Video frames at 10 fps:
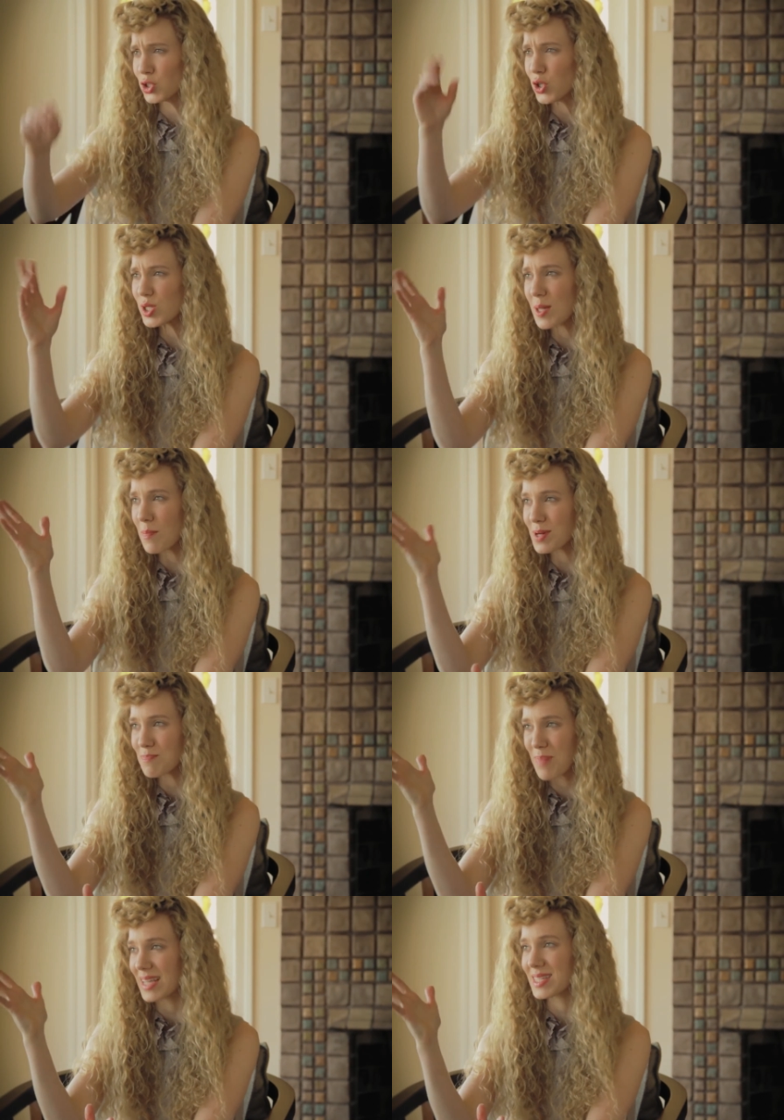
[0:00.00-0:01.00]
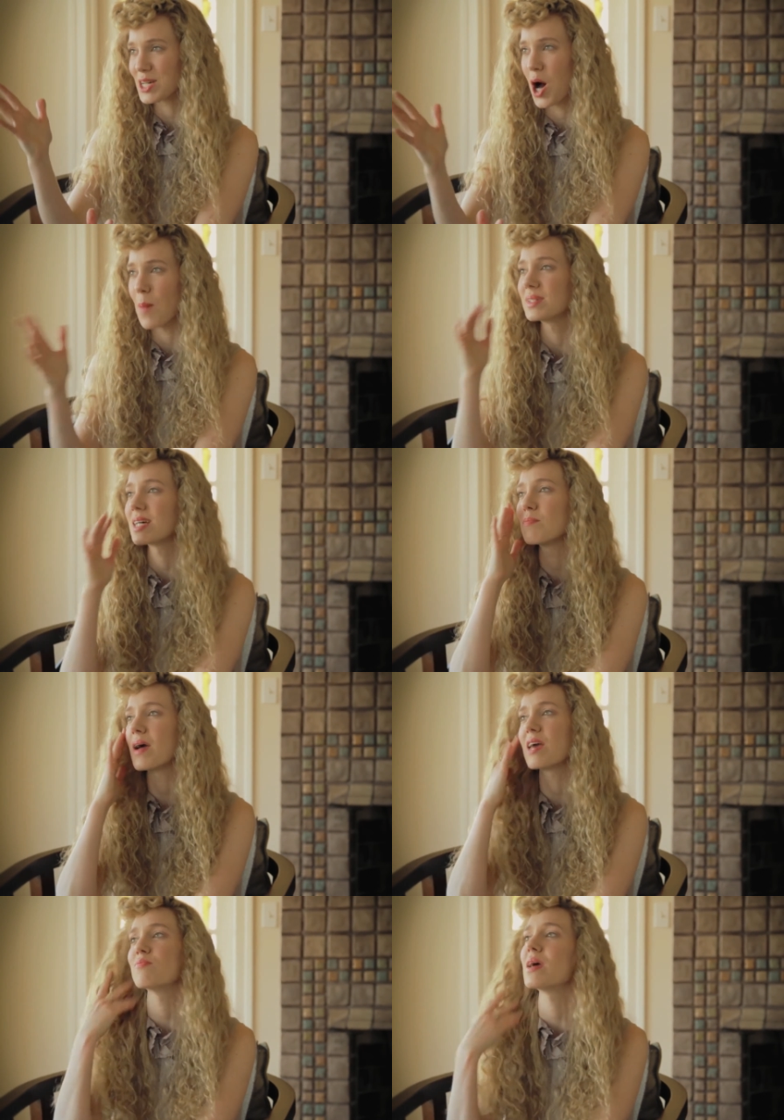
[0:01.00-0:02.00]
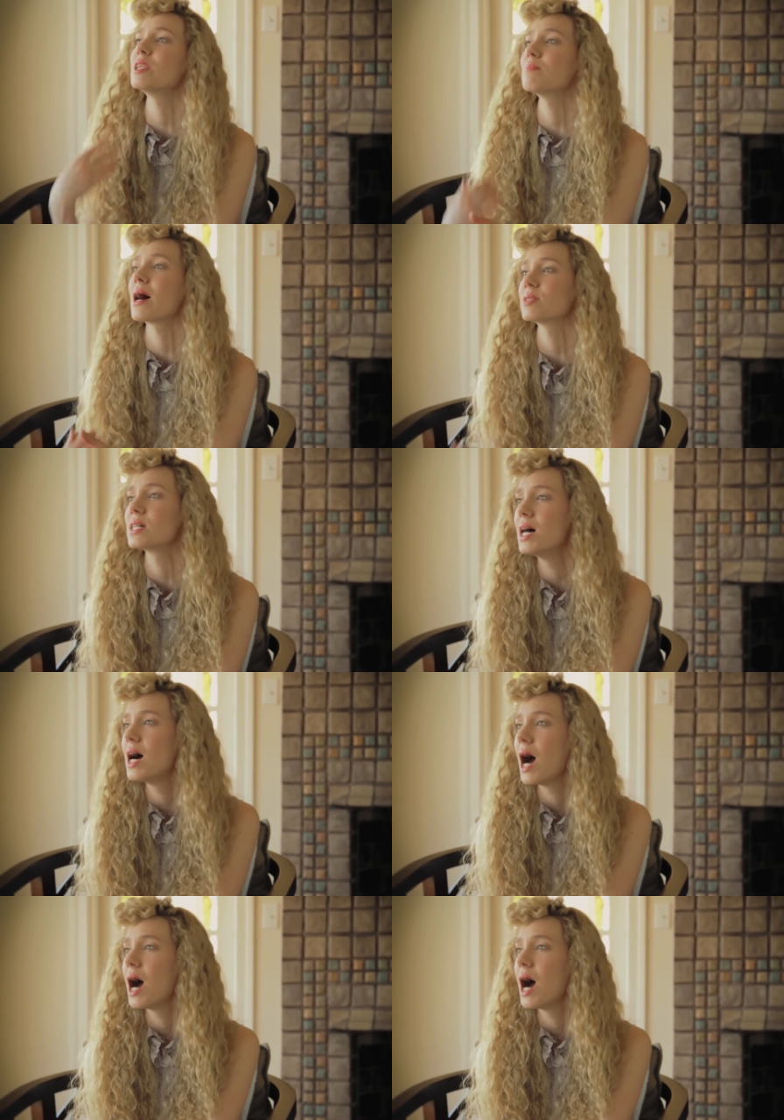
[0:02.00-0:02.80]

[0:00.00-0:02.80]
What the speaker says: took some passing comment I may have made about